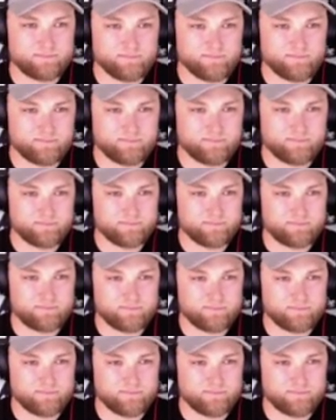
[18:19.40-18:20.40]

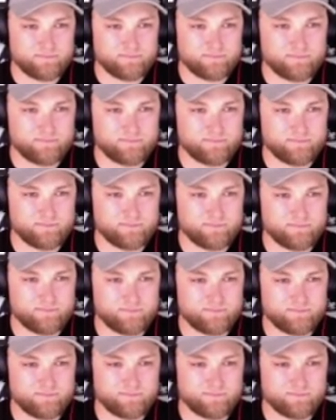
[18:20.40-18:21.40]

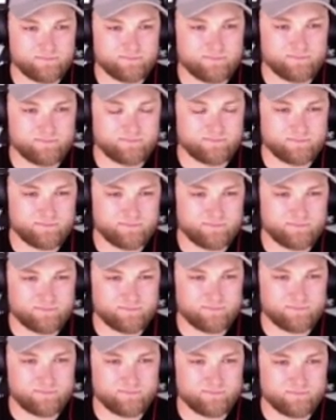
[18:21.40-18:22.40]

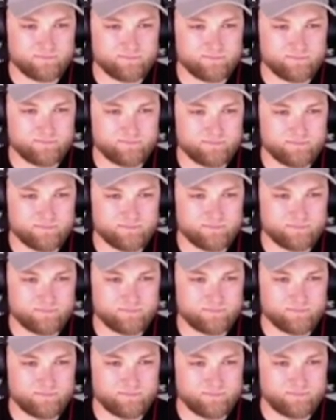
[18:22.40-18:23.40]

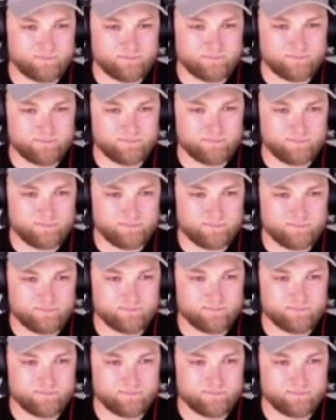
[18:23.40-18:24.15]
This person isn't speaking.